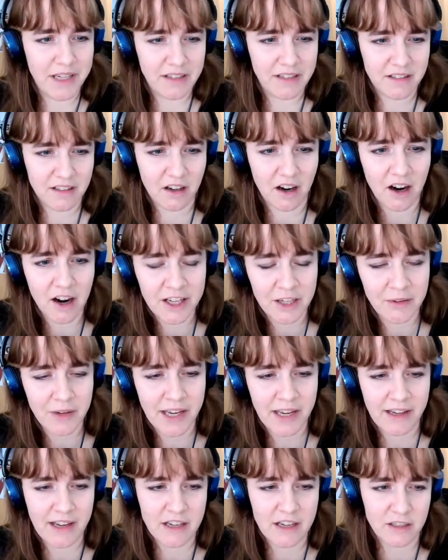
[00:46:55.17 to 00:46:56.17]
He's
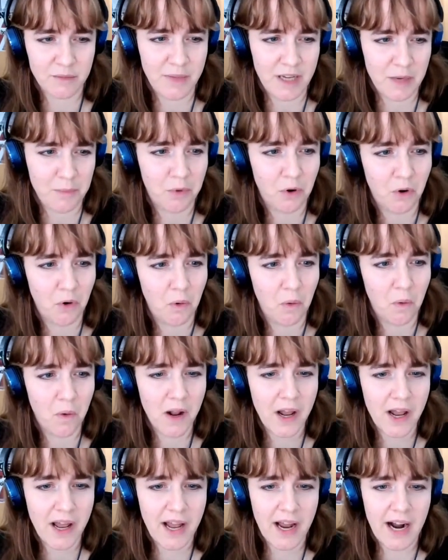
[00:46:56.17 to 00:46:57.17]
arguing against people,
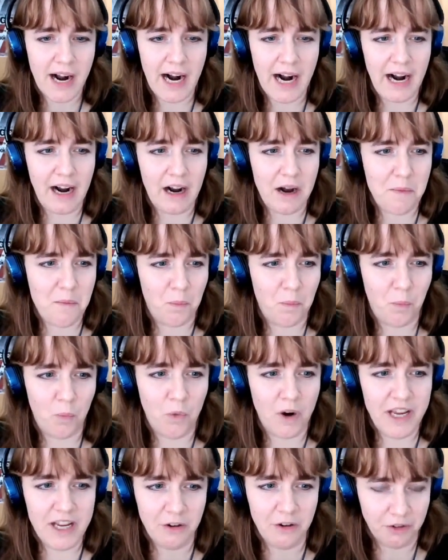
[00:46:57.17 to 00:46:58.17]

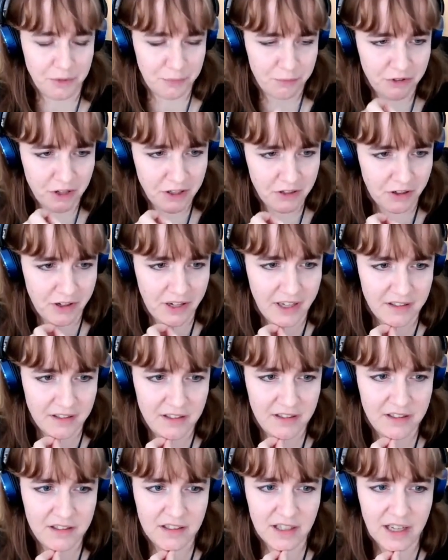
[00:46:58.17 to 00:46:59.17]
what he calls
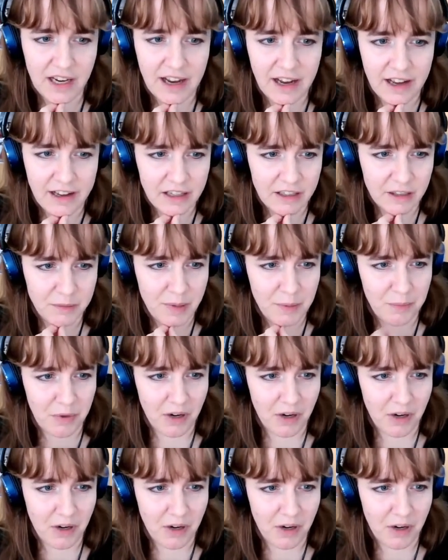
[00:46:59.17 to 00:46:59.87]
prudhonists, and